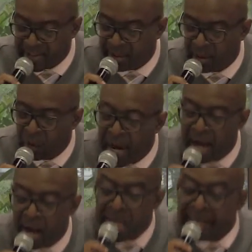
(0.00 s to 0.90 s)
the
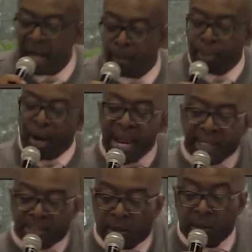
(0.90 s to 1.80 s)
ground, they're praying
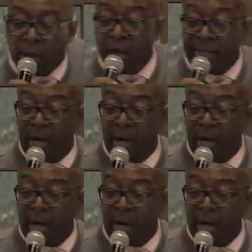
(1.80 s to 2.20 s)
to the Lord. They're